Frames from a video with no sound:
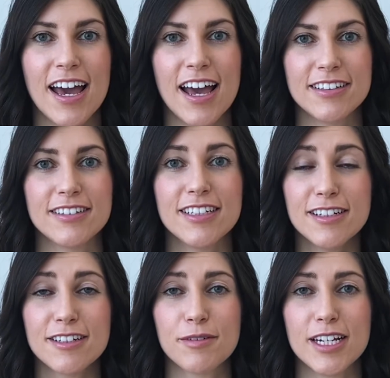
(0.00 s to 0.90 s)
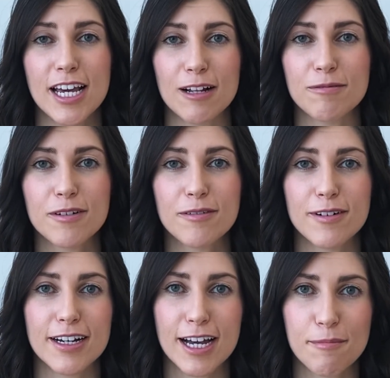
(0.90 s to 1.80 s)
And this is really helpful for
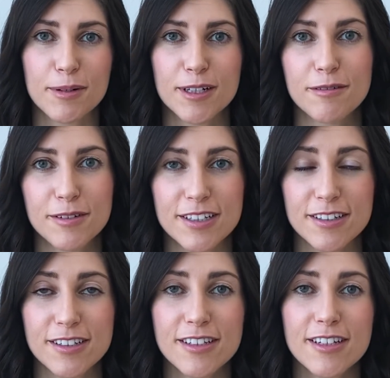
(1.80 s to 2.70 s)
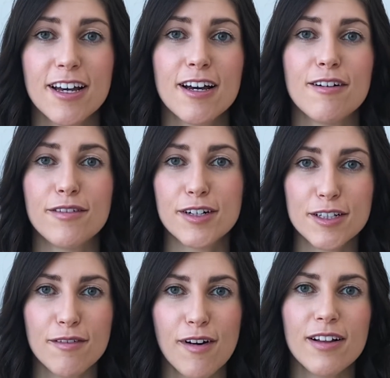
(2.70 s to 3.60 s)
a couple of reasons. First
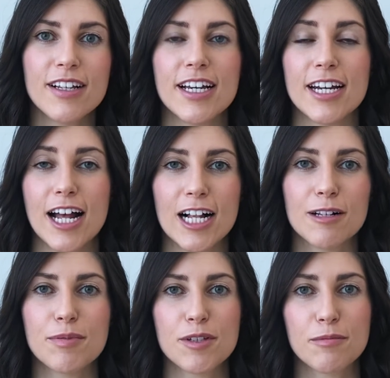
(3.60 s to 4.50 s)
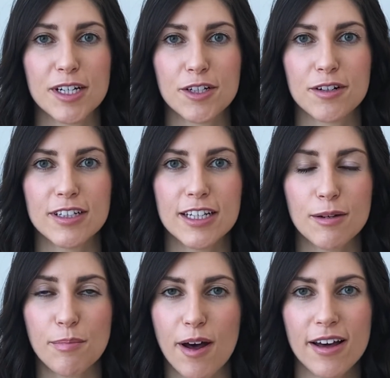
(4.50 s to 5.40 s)
of all, it helps to make sure that
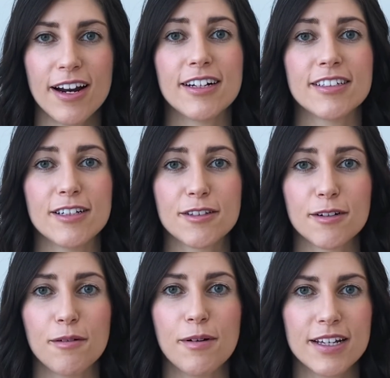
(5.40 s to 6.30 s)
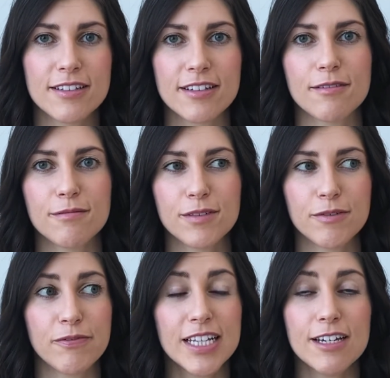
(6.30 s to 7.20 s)
the product is always
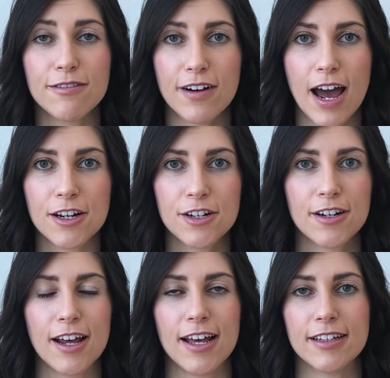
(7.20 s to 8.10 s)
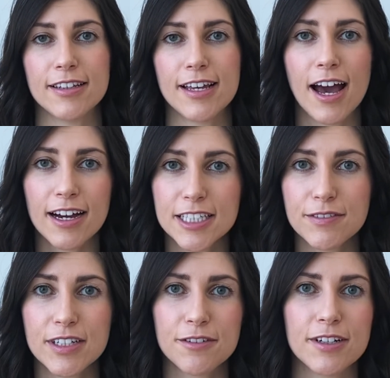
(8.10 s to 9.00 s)
really fresh and that the active
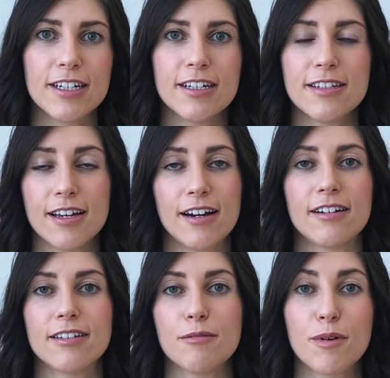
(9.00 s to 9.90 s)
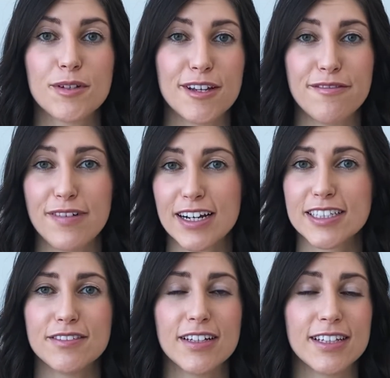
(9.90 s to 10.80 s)
ingredients are the most
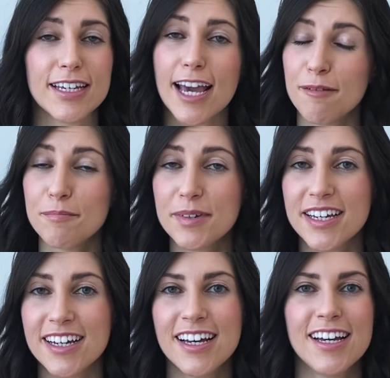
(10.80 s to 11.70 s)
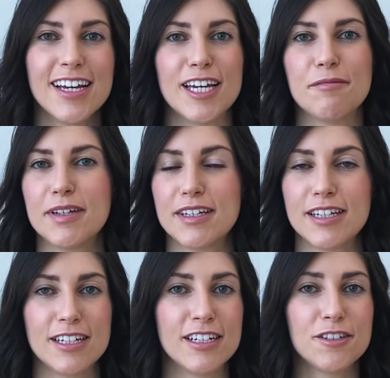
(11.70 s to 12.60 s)
effective that they can be.
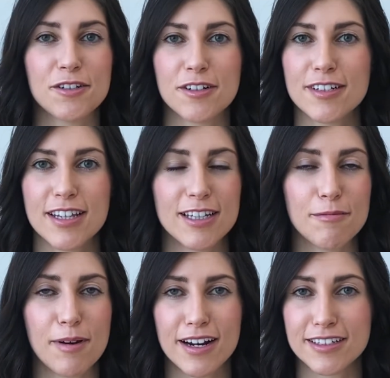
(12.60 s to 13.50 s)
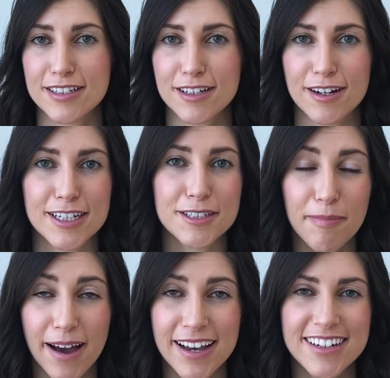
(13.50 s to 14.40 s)
It ensures that the product is not
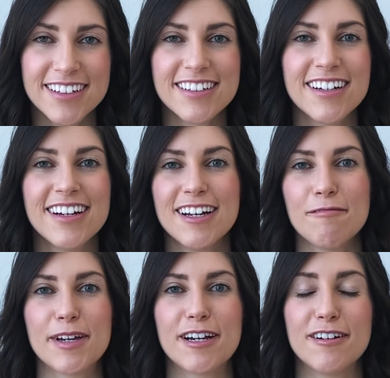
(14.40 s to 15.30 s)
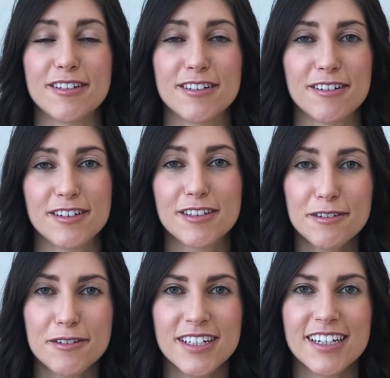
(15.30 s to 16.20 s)
expired because you're
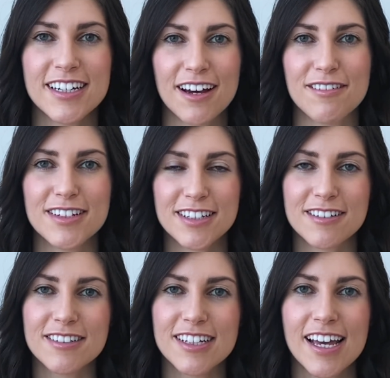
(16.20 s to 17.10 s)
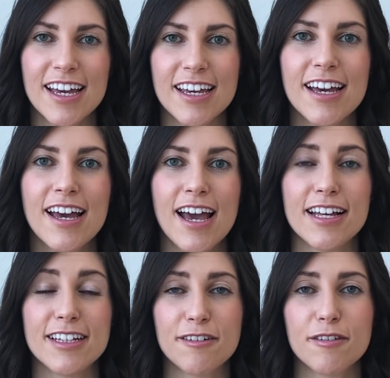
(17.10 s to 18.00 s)
using it every single day.
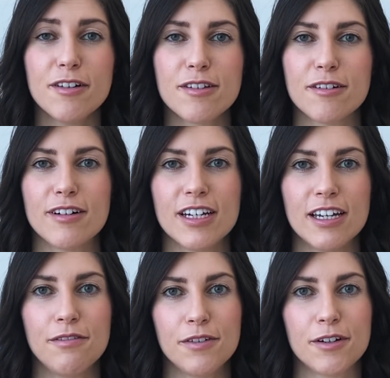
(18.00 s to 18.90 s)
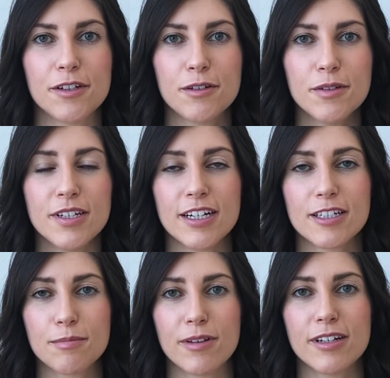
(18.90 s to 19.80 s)
And then also, if you're using a
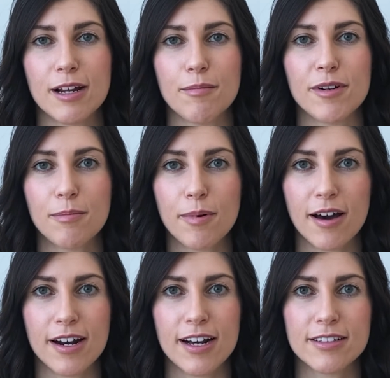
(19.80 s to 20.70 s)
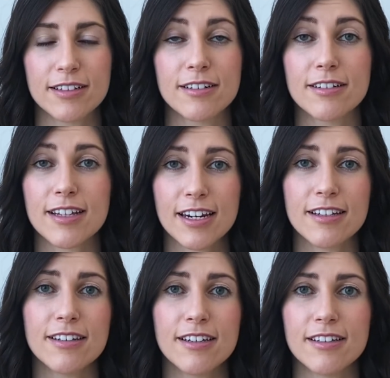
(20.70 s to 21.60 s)
smaller number of products and there's
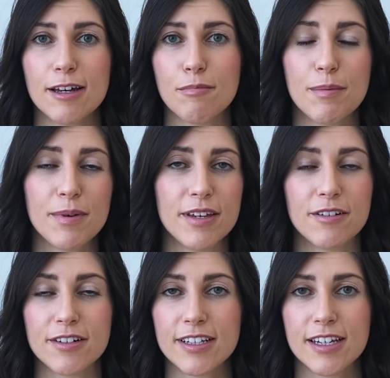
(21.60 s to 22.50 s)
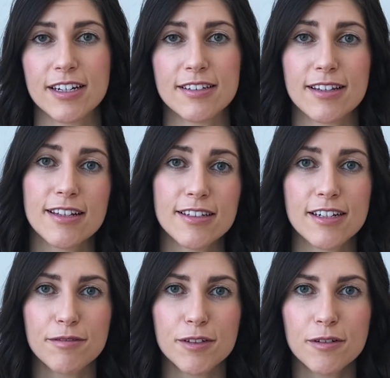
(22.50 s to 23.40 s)
anything that maybe your skin is
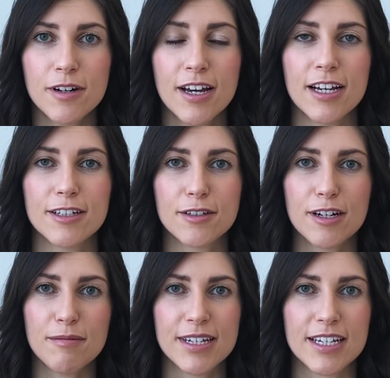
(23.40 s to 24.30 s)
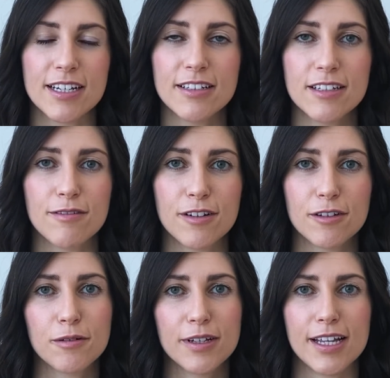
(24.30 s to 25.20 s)
sensitive to, it's going to be easy for you
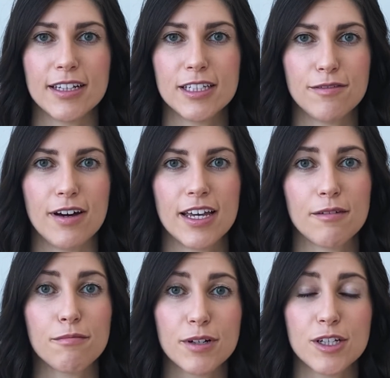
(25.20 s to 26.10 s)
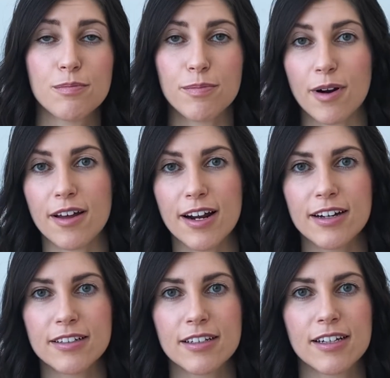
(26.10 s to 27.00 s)
to identify which
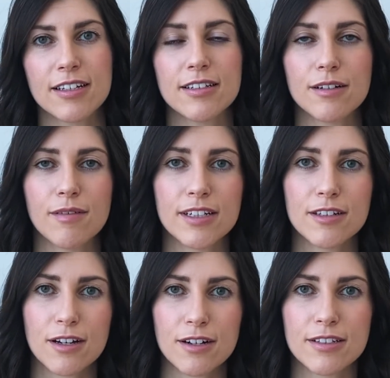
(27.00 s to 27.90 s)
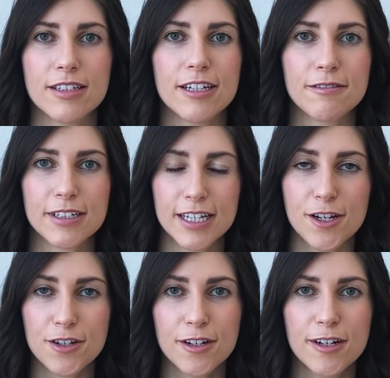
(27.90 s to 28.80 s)
product is the one that's causing the
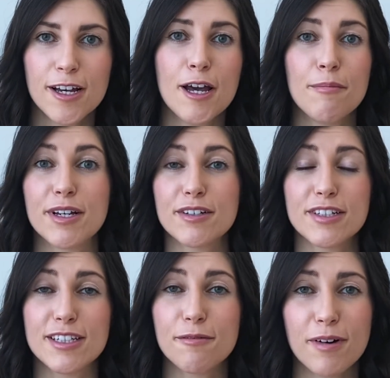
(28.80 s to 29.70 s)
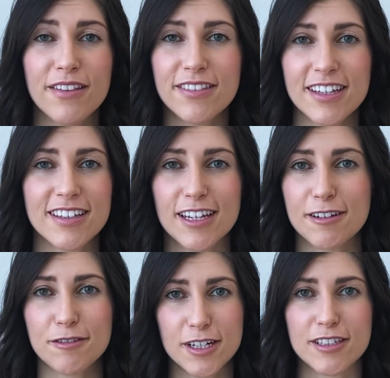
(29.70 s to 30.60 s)
irritation, because it's the one thing that
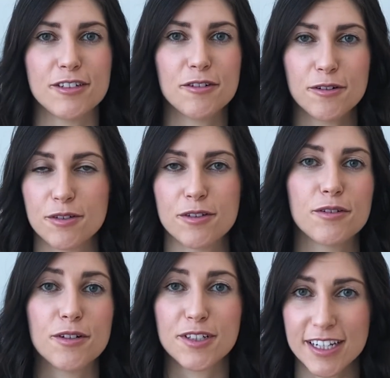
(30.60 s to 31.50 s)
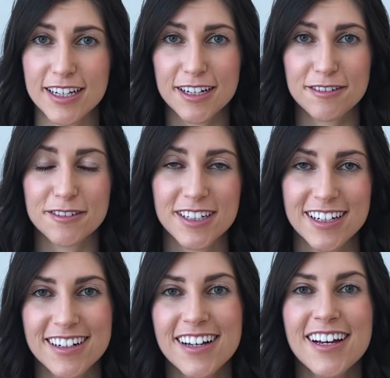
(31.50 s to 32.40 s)
you just introduced into your skincare
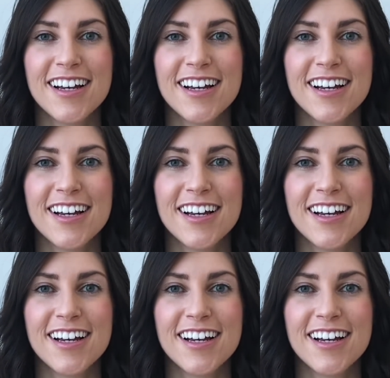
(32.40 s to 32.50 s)
routine.